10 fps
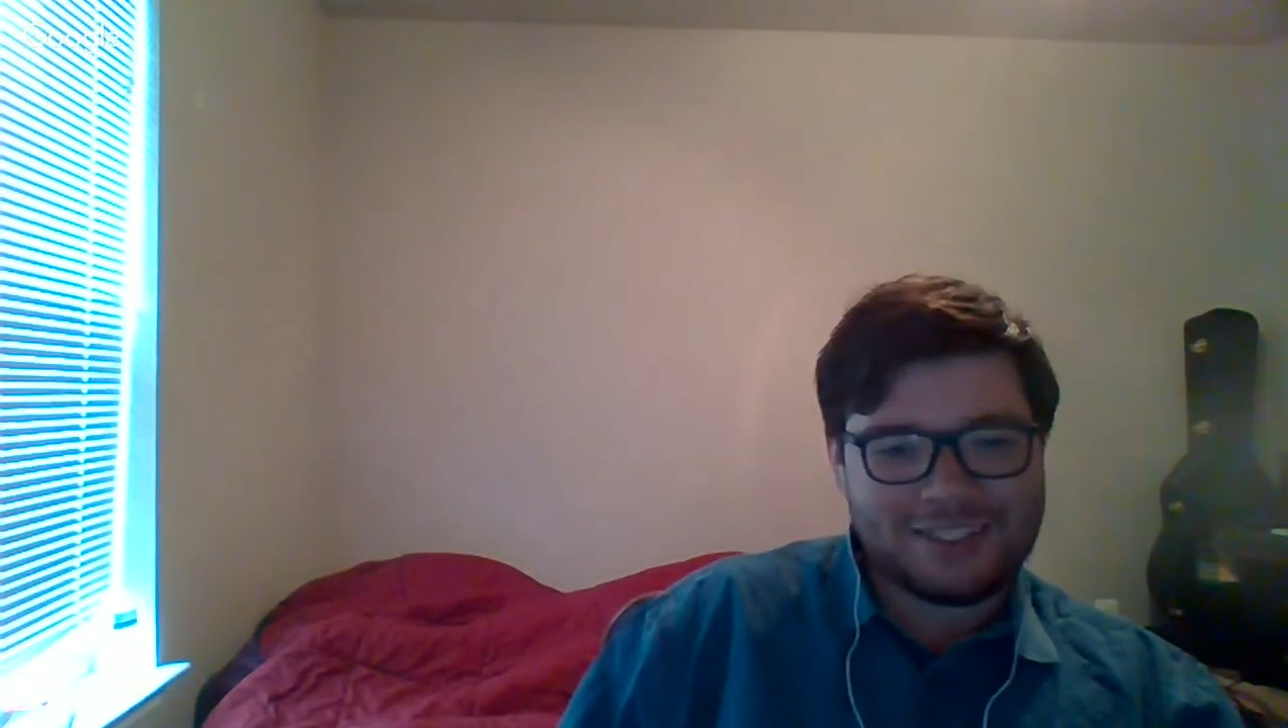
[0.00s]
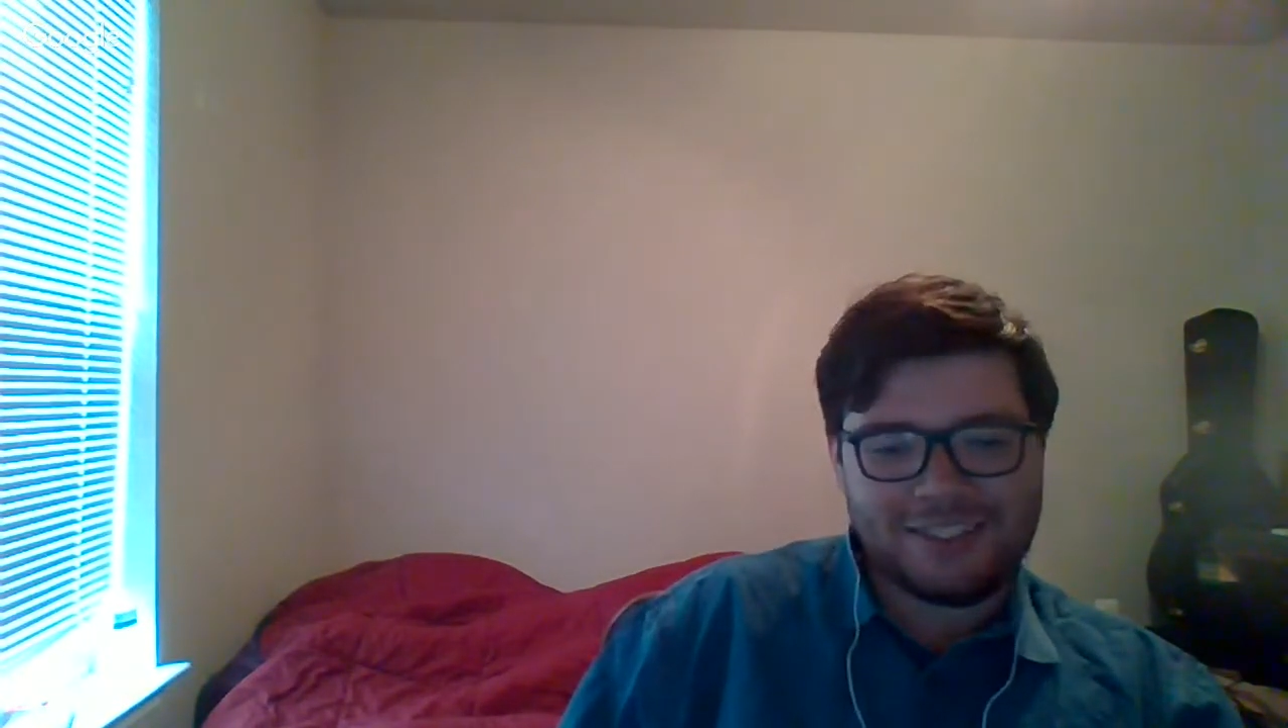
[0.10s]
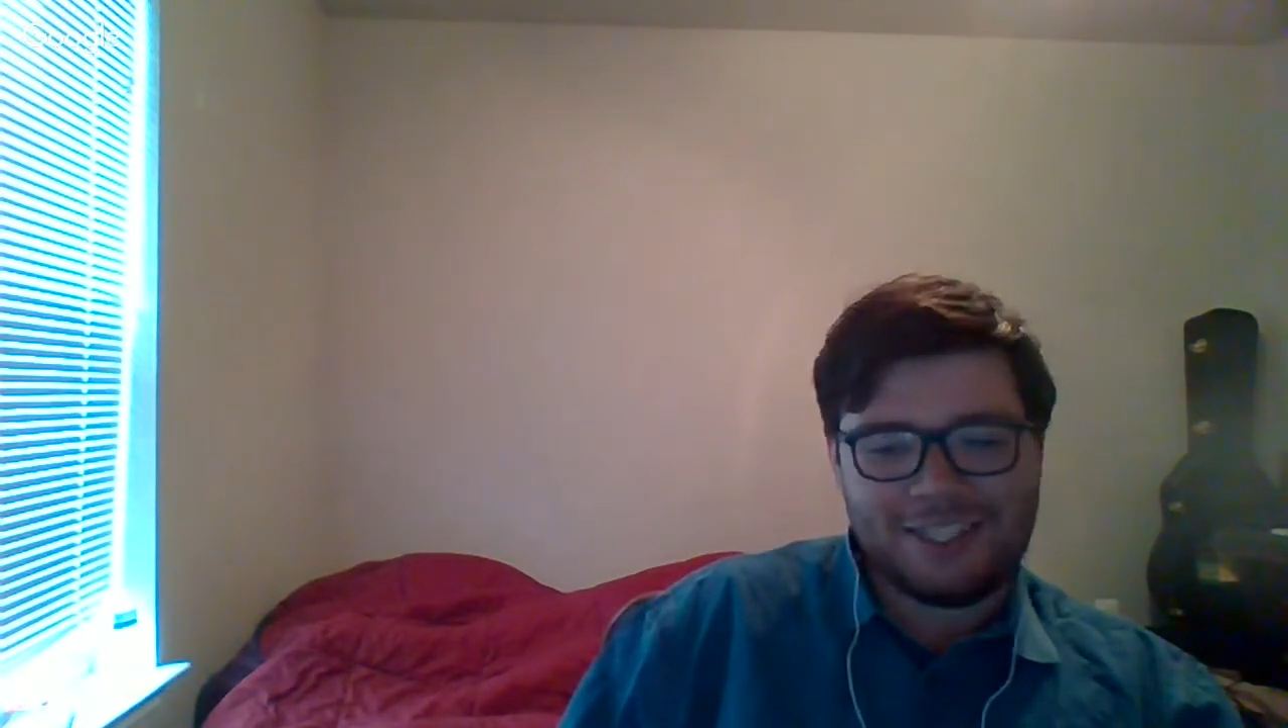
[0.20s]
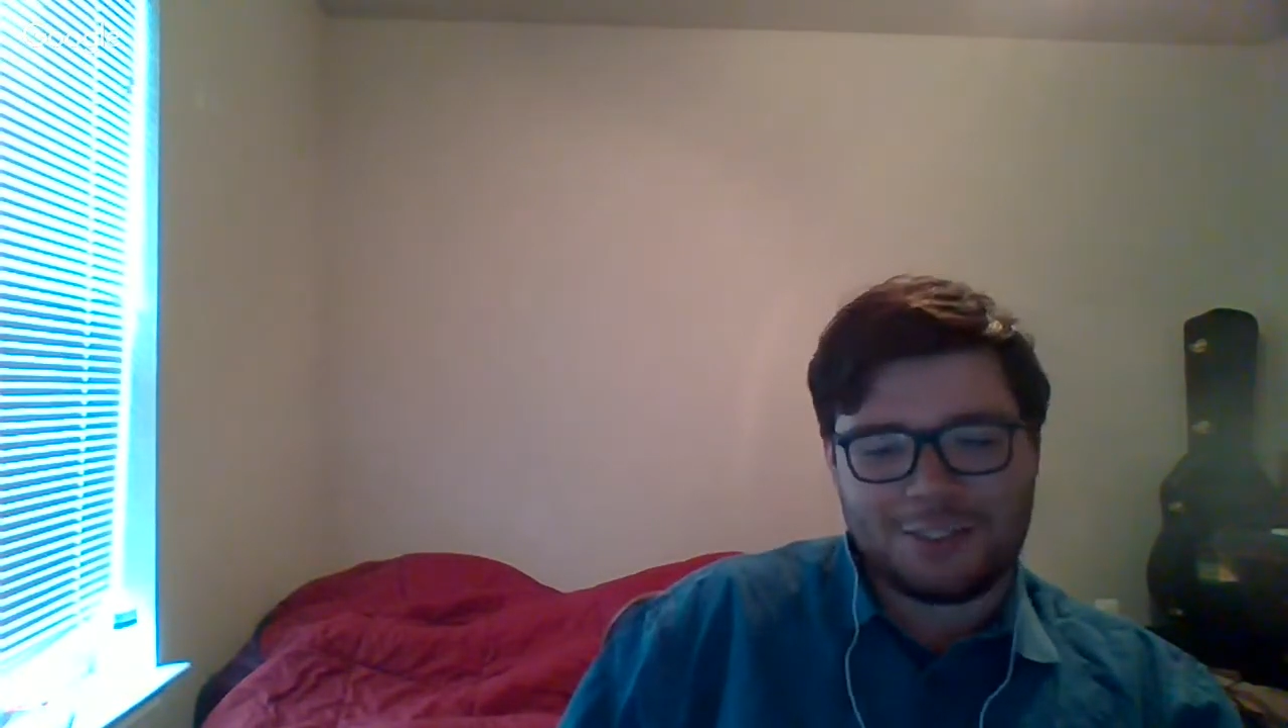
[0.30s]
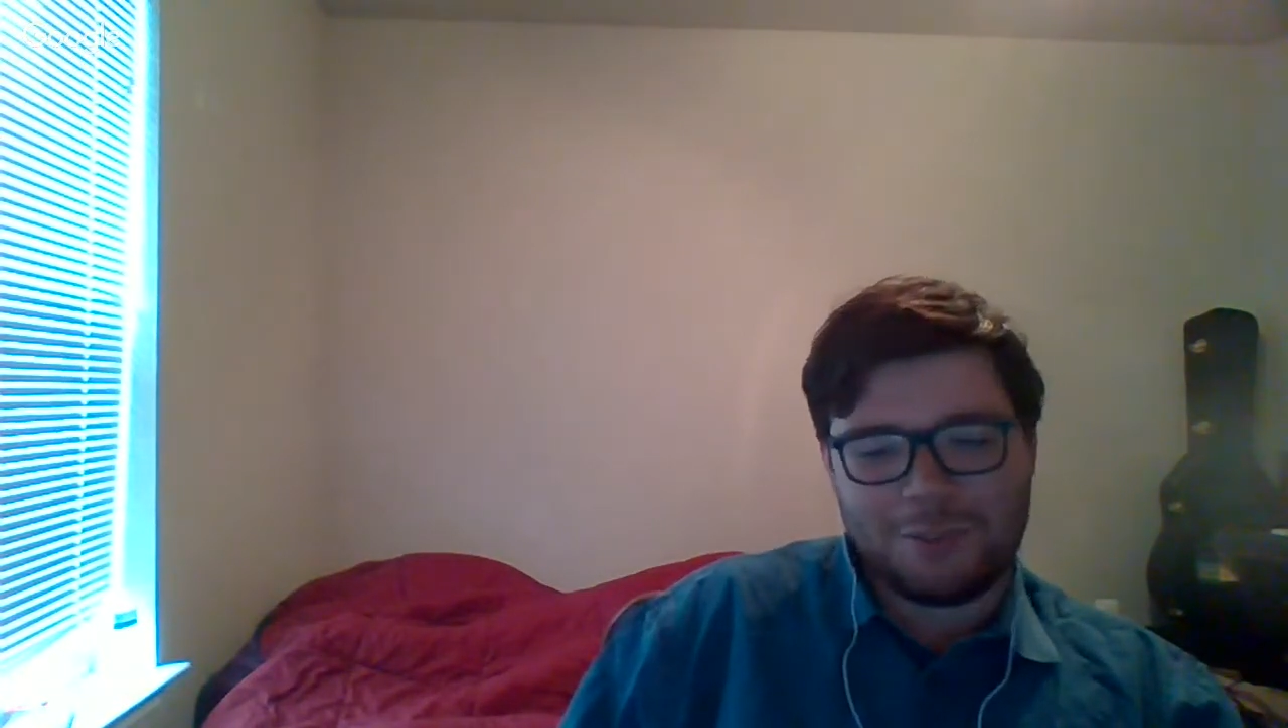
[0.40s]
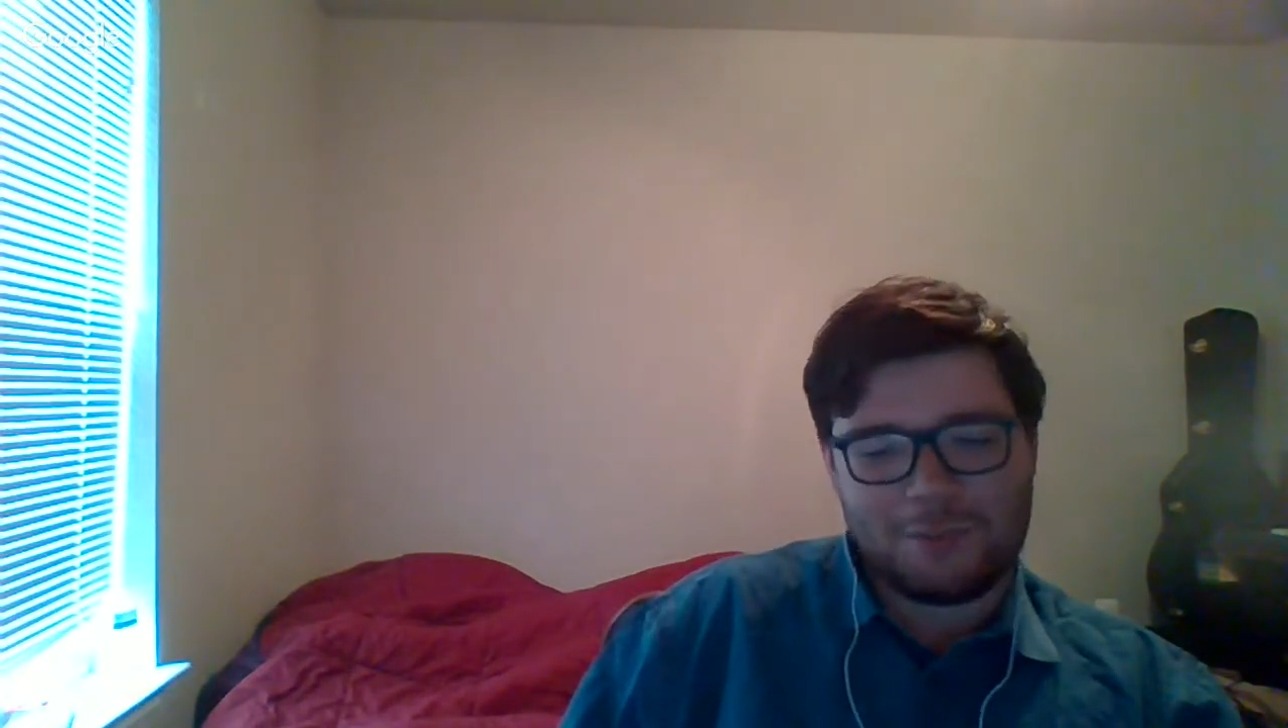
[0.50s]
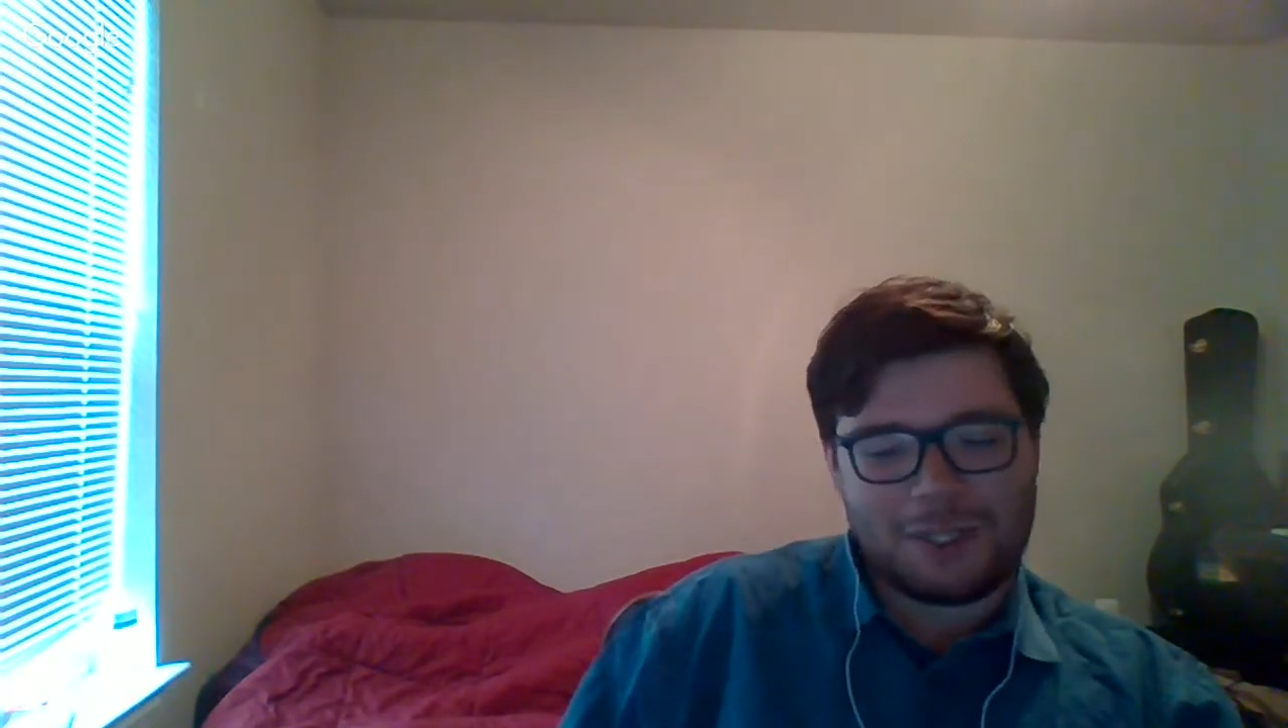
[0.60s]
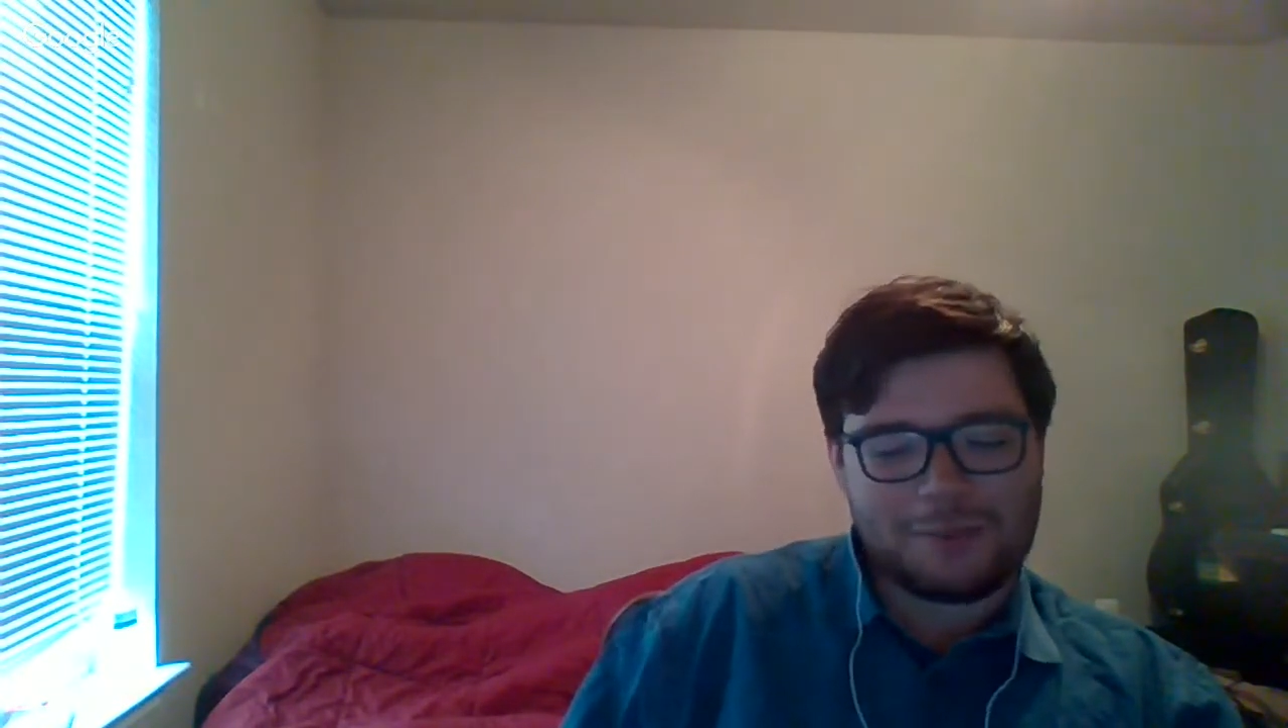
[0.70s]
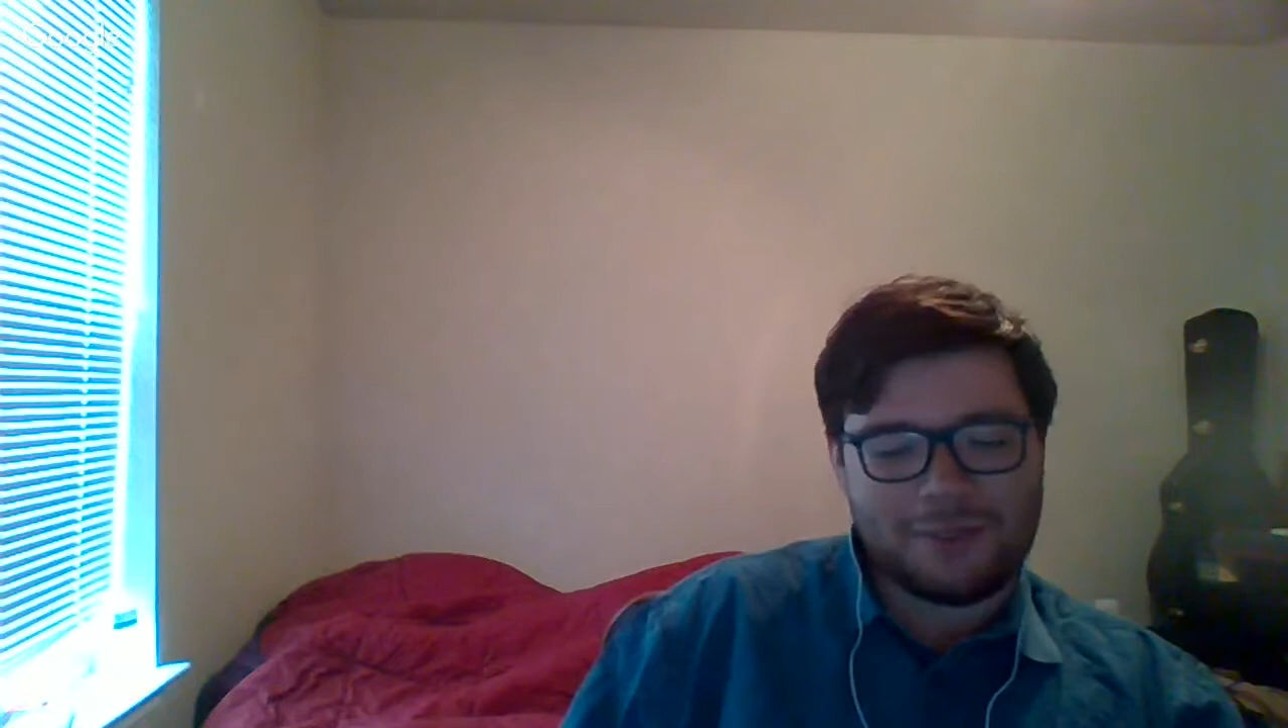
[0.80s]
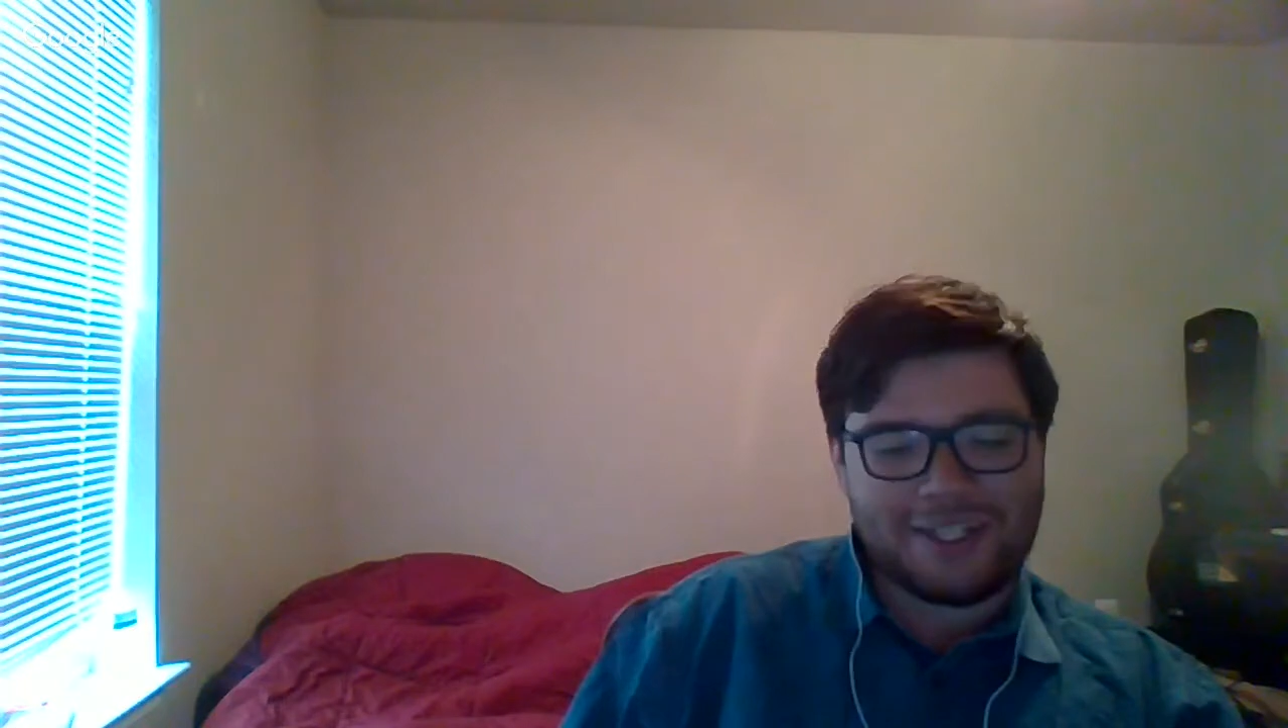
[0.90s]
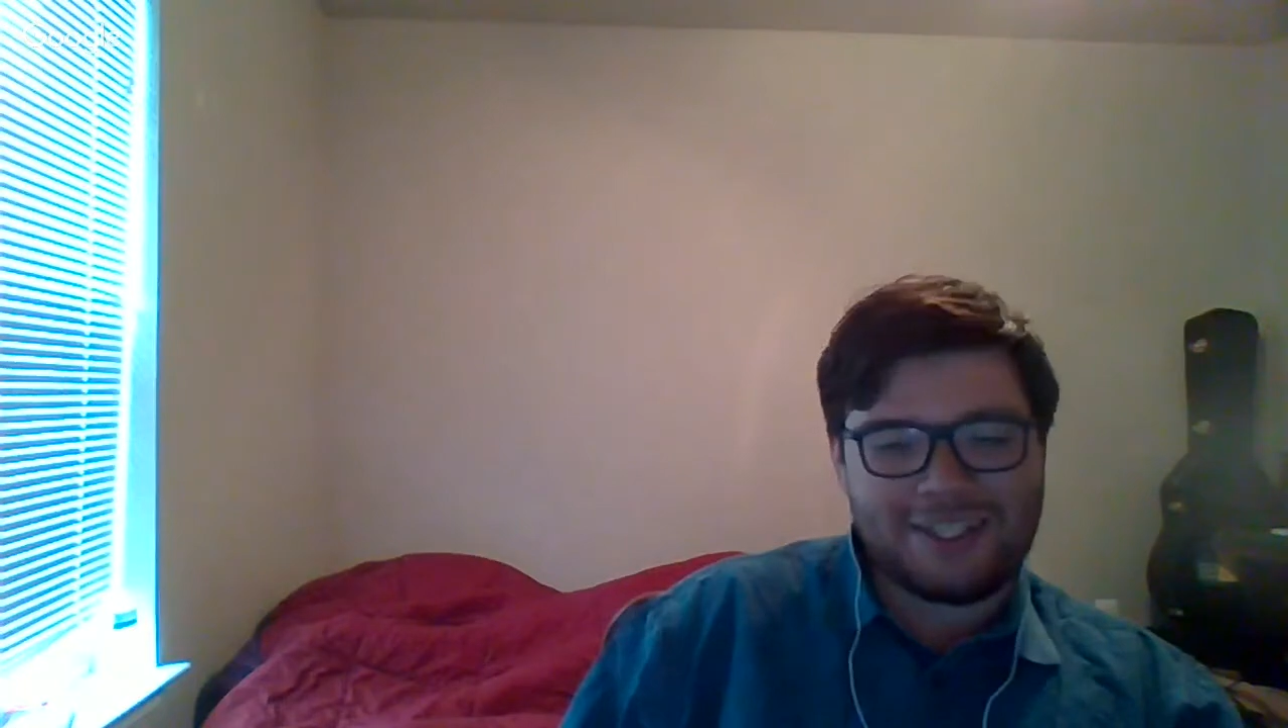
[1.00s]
and they should be worked with.